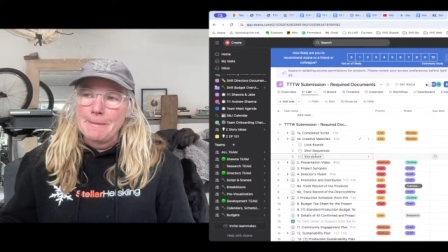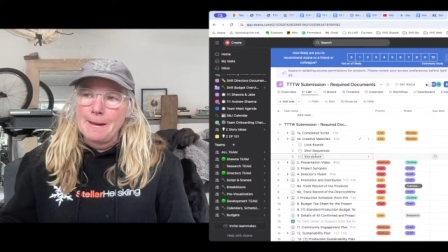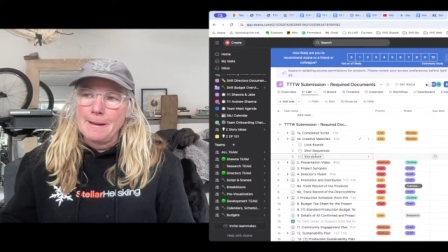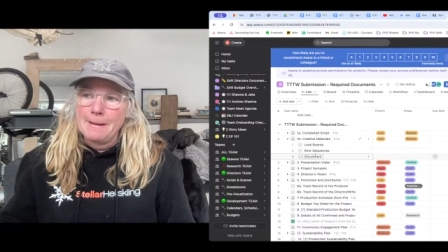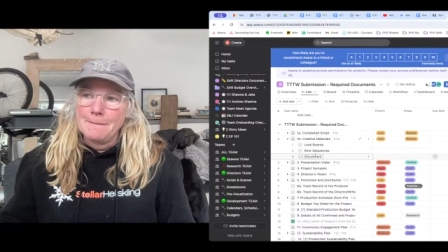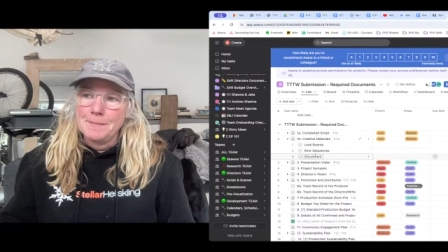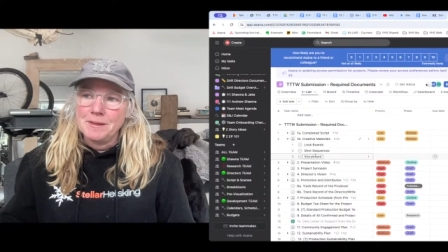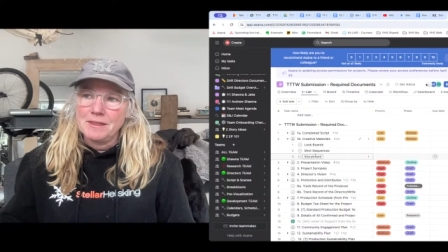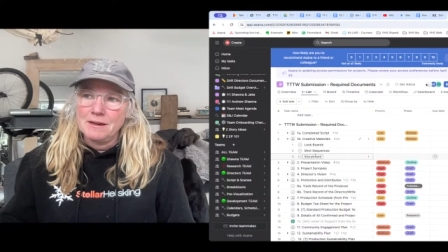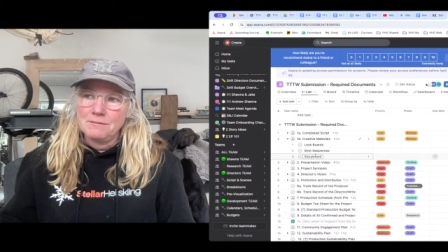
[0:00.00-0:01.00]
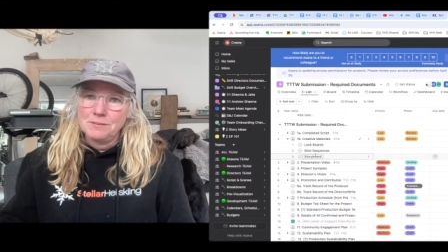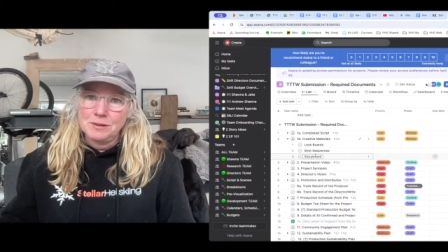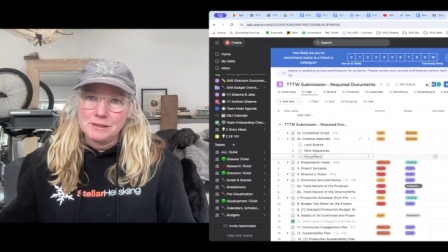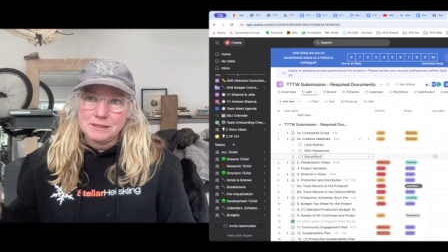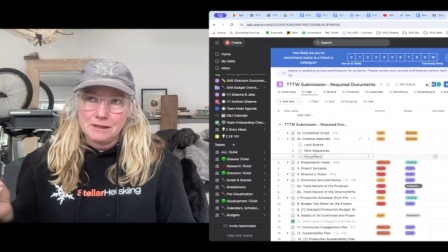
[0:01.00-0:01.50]
But then
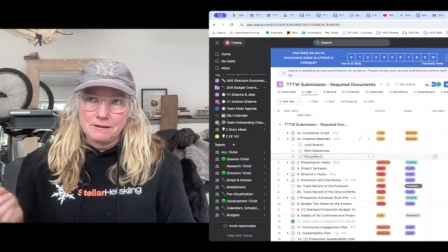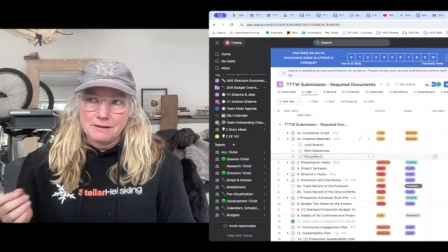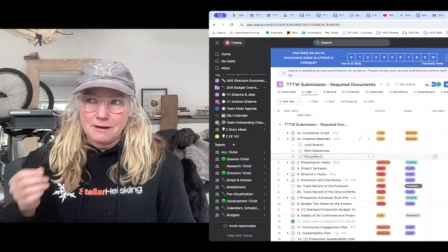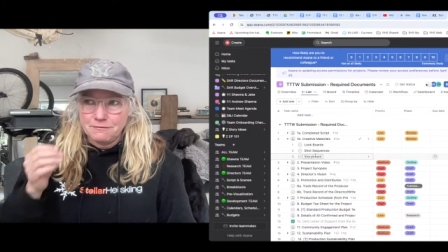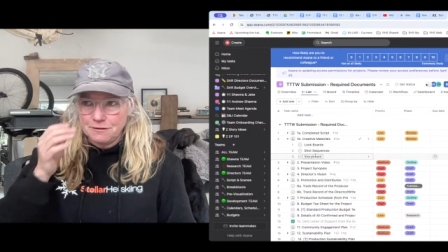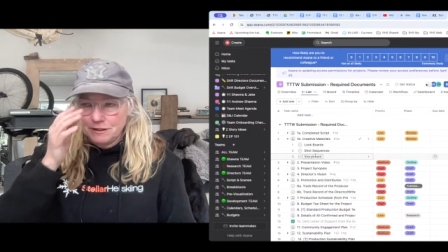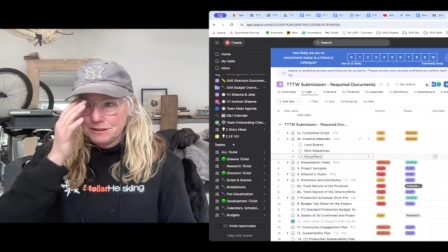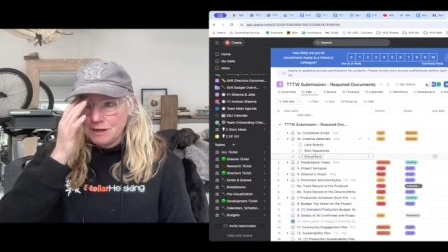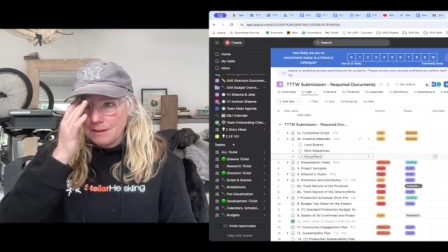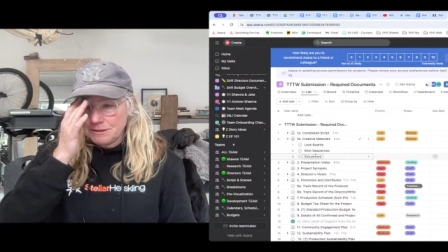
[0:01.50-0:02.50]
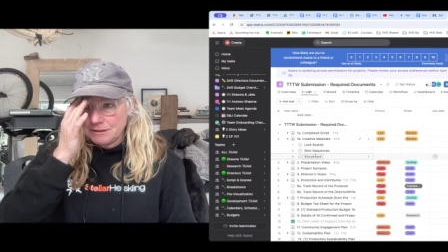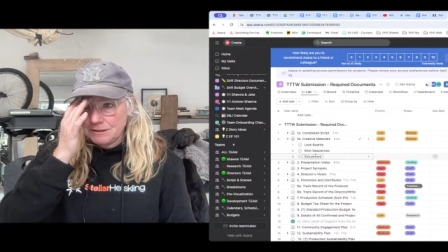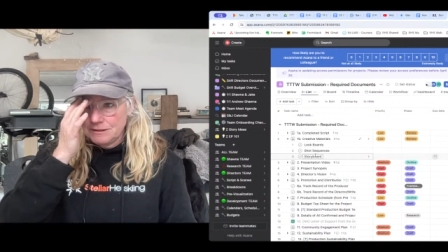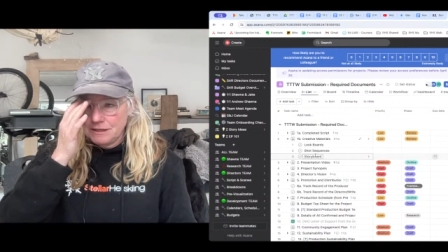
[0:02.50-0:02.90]
pulling together that for the synopsis,